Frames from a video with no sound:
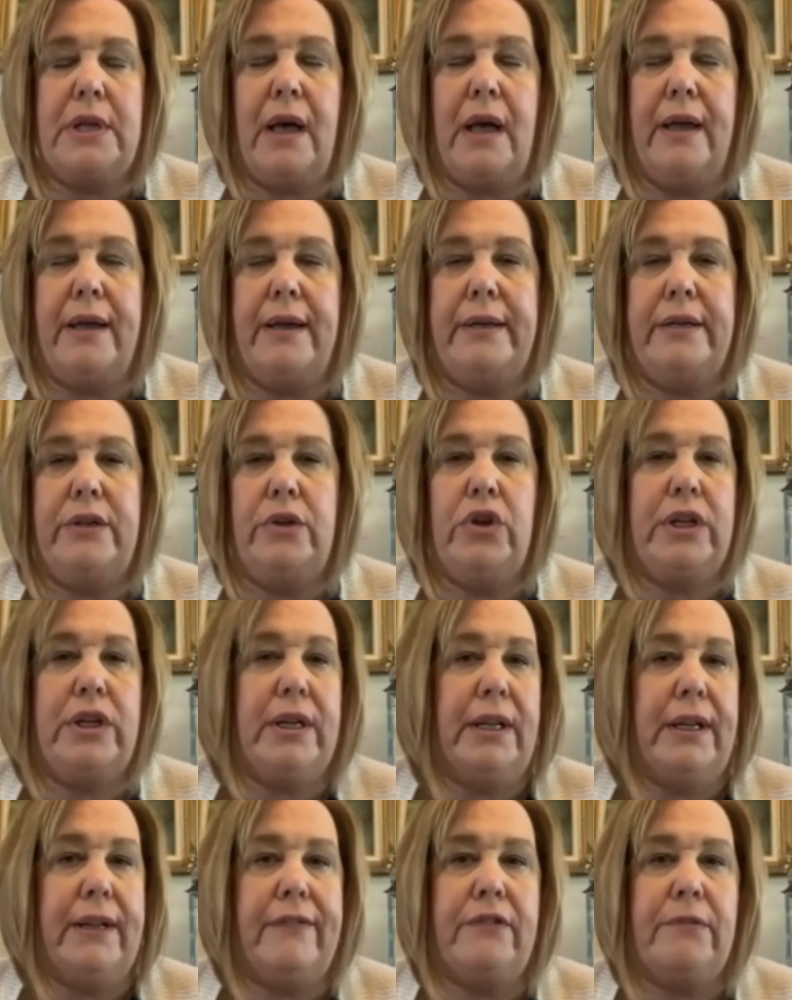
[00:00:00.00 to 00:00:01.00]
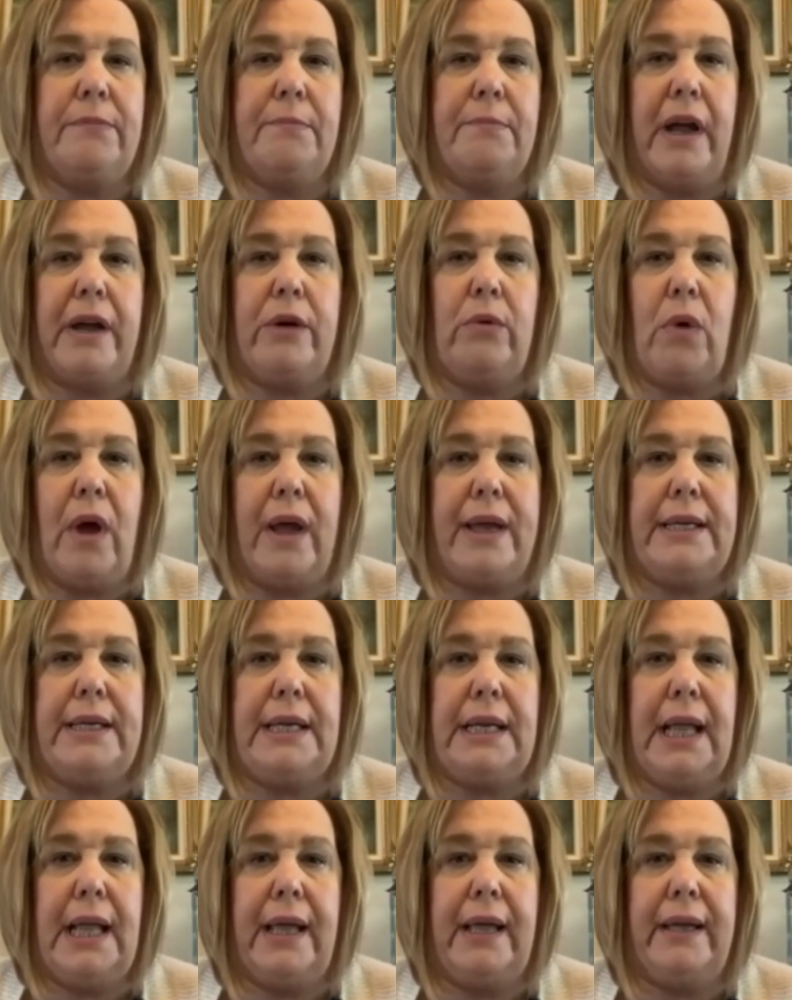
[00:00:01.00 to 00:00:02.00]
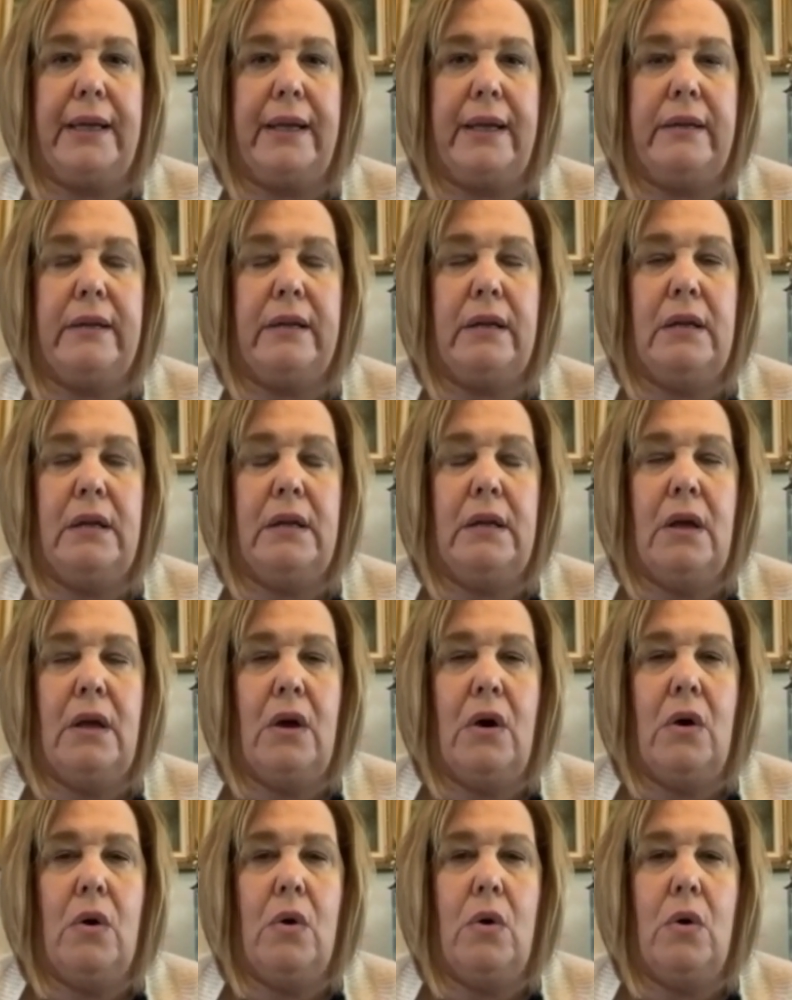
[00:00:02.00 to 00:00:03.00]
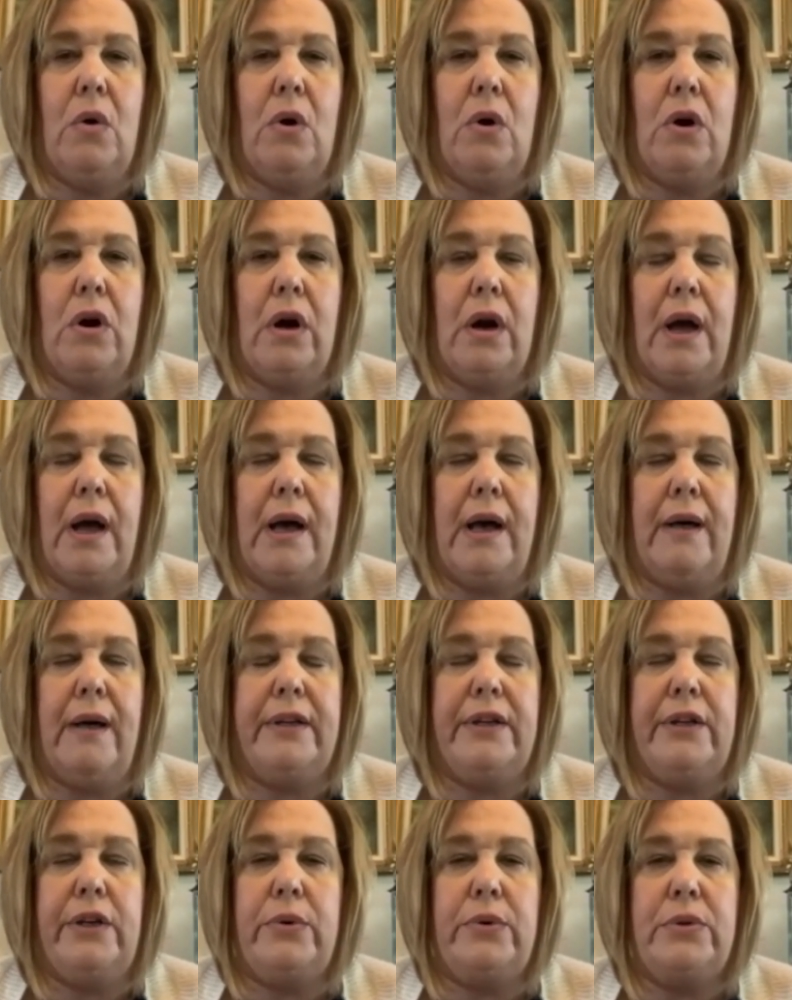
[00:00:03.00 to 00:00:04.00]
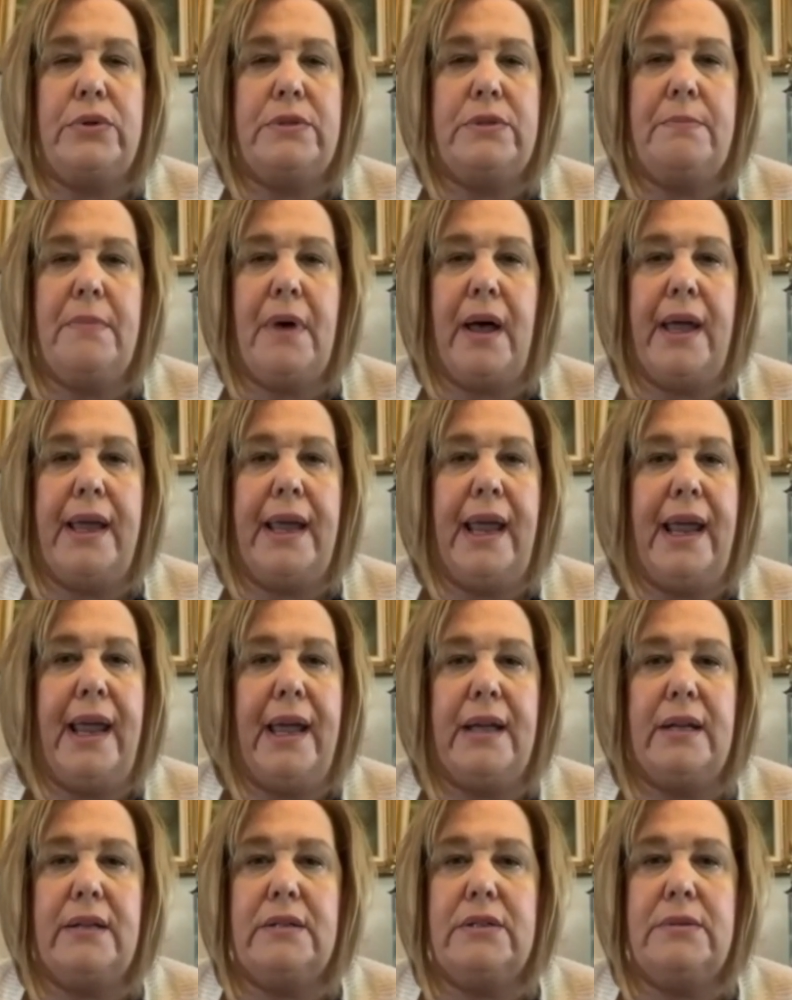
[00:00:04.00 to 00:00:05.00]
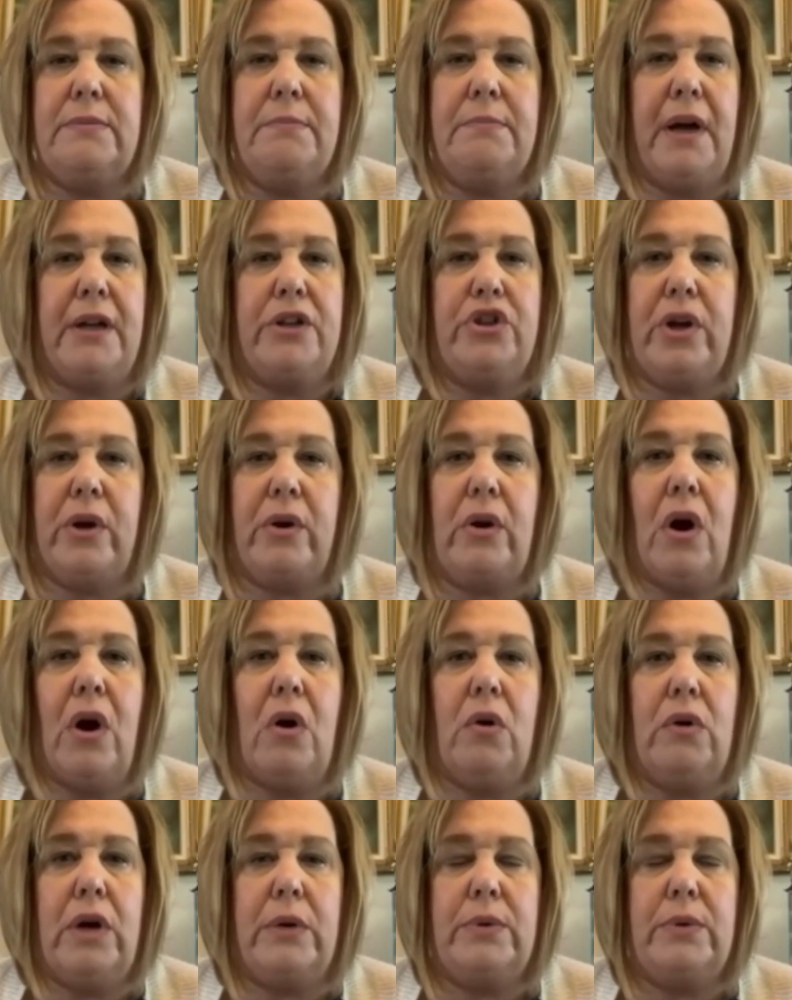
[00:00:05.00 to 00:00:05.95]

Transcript: I couldn't lift my right leg or uh, use my hands much at all.